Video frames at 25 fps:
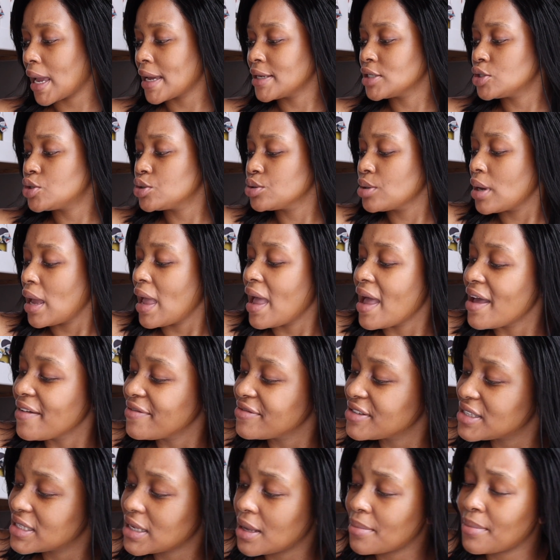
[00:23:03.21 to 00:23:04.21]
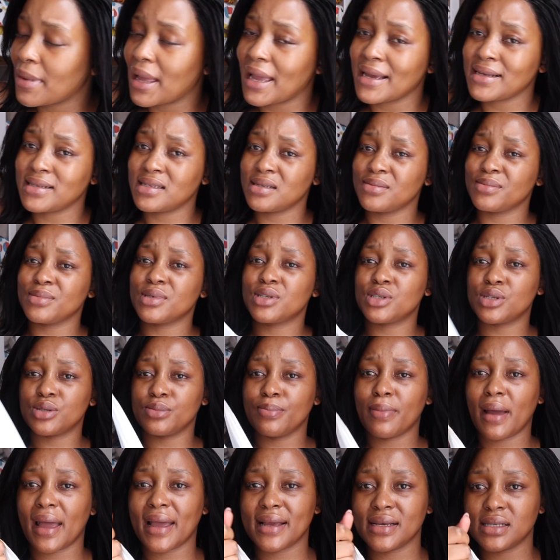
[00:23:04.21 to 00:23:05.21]
I do have some items to
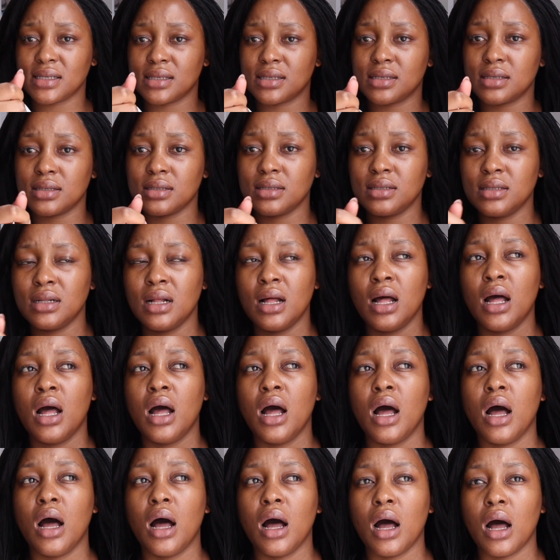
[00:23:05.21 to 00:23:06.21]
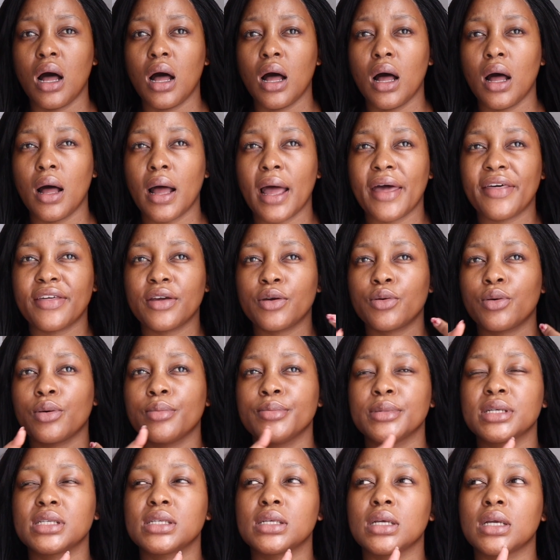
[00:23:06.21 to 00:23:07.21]
buy still. I think
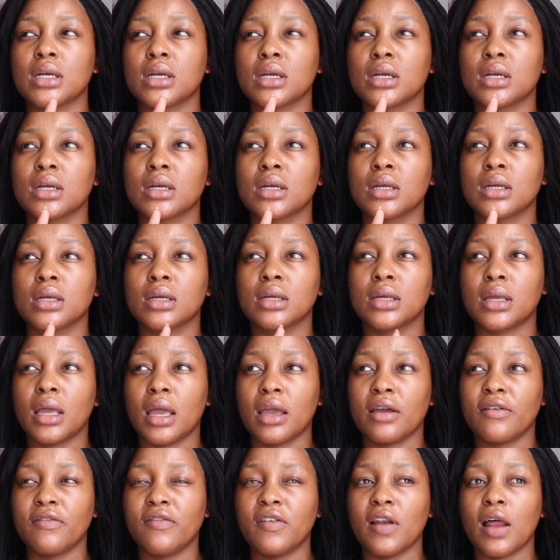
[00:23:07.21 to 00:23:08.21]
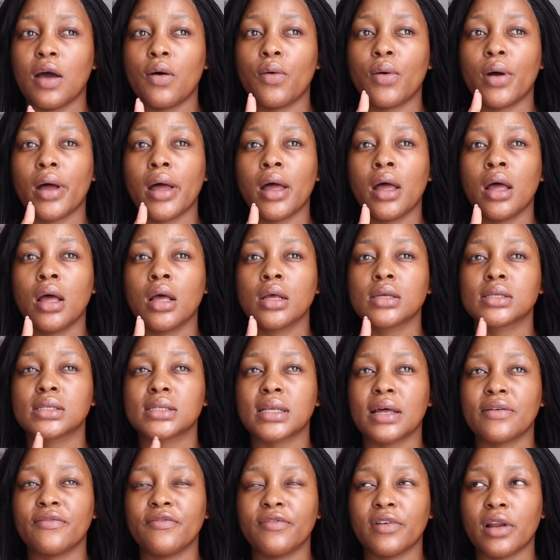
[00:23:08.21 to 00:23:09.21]
we're missing cake flour,
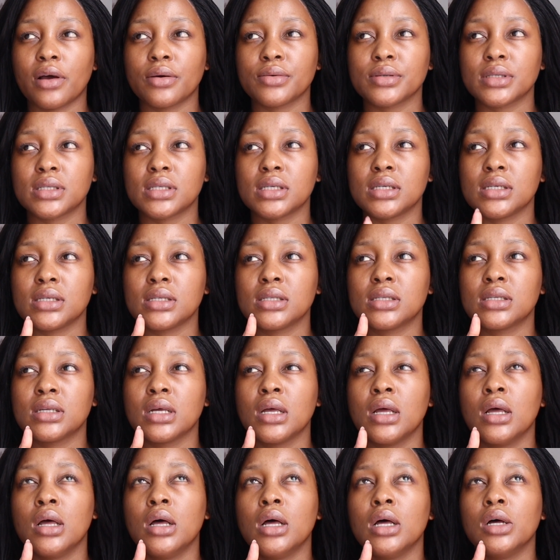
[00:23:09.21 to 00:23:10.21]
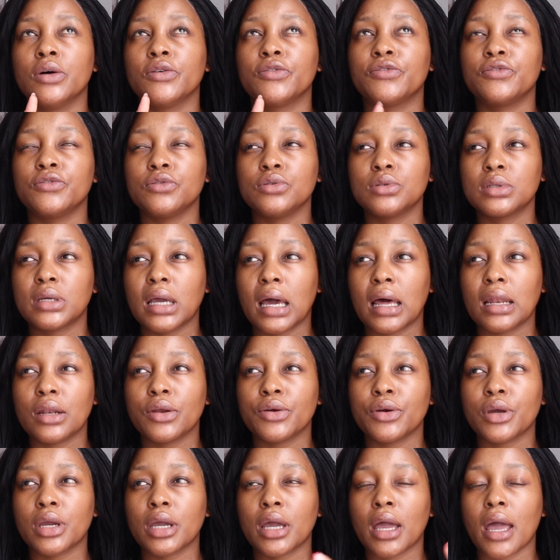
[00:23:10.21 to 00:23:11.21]
sunflower seeds, food
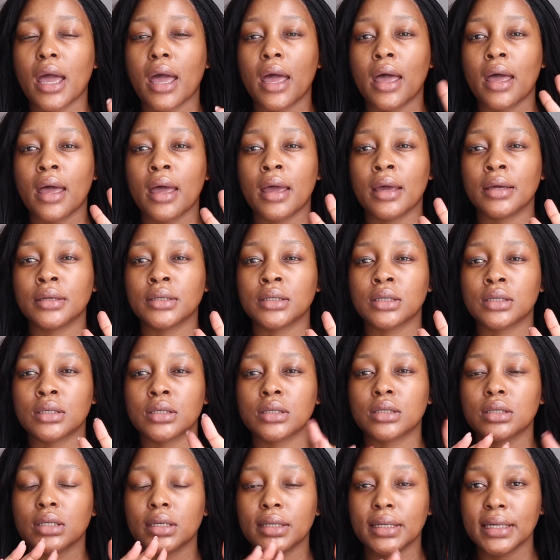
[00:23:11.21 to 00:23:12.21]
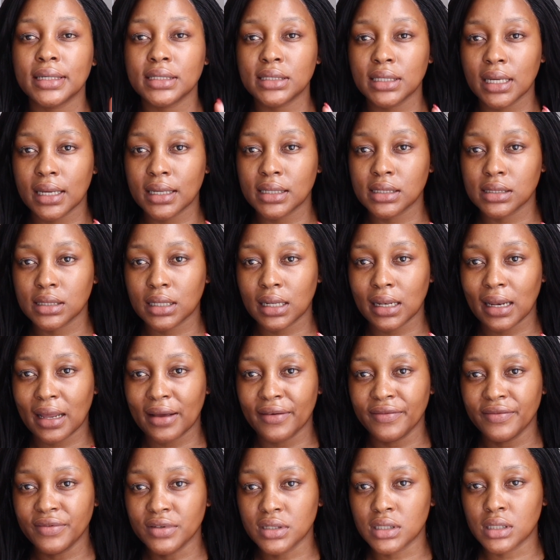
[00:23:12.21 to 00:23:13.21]
coloring, and latex
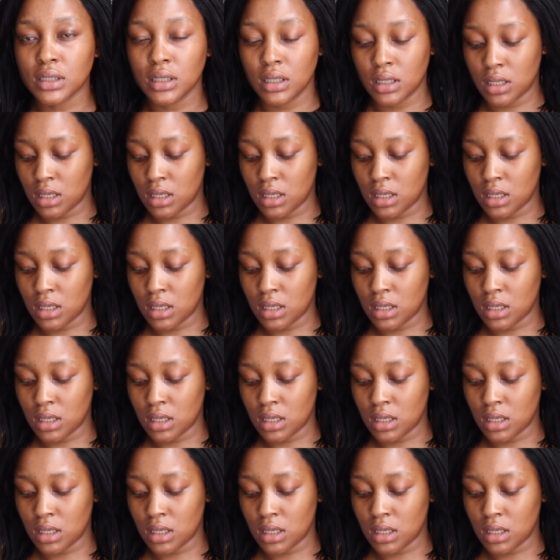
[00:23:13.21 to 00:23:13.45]
gloves.